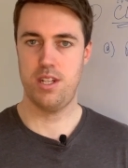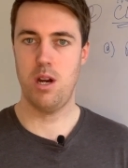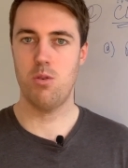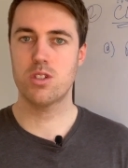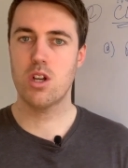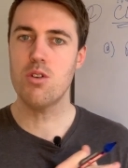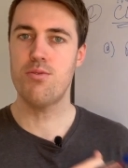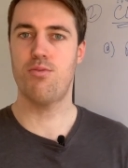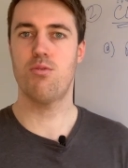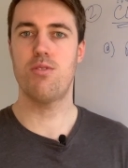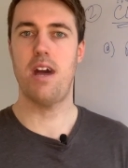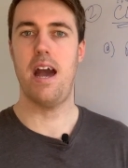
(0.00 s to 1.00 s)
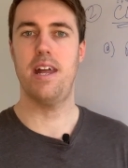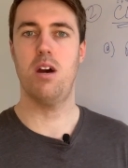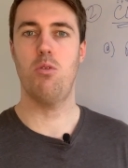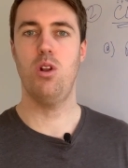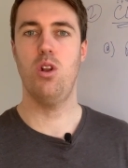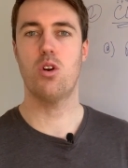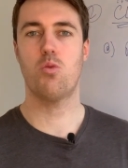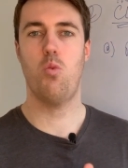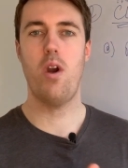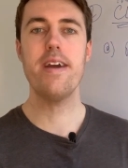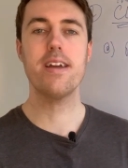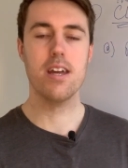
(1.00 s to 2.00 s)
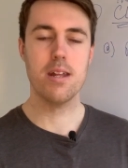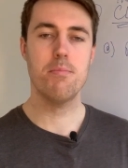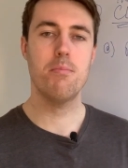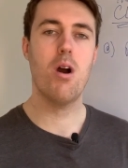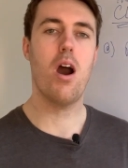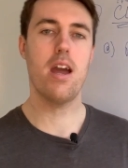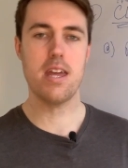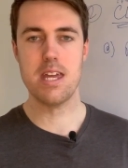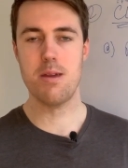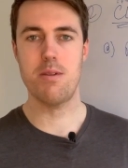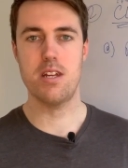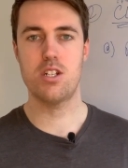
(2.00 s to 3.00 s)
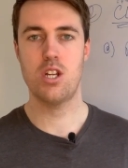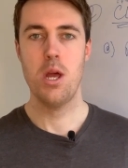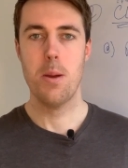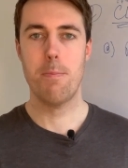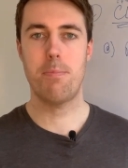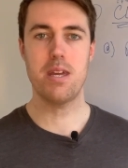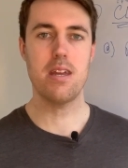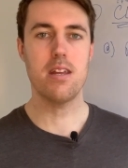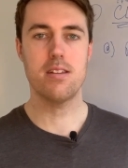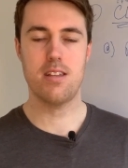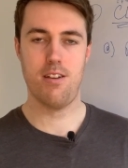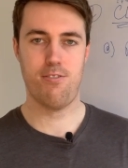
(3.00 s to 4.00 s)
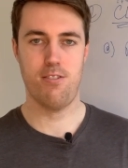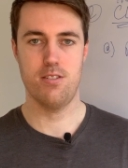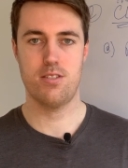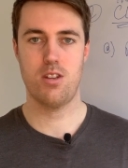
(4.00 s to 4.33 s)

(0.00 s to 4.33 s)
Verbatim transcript: and I will go through that and I will look where can my image be different.